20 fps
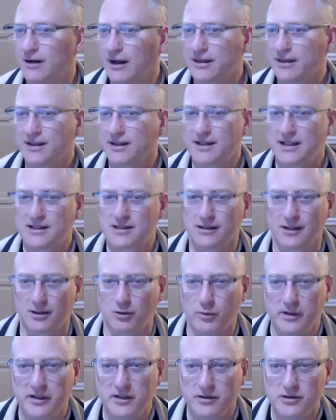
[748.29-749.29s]
I think that's a little
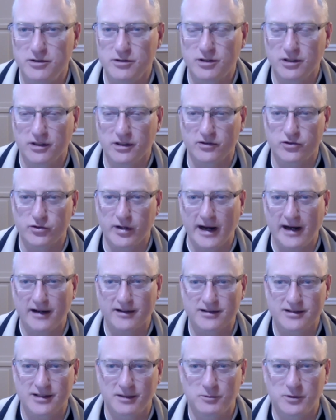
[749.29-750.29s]
window you could have dragged
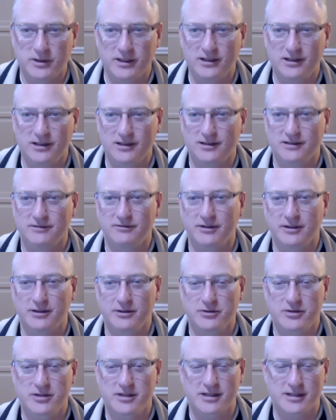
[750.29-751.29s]
somewhere and
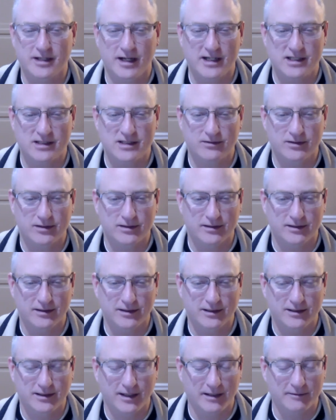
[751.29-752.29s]
reduced the size of it. And
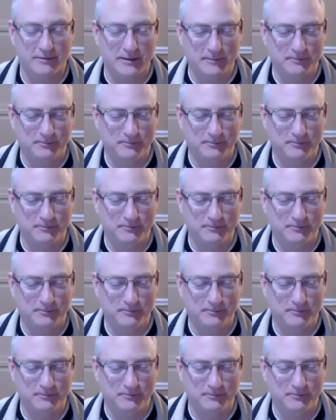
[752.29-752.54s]
anyway.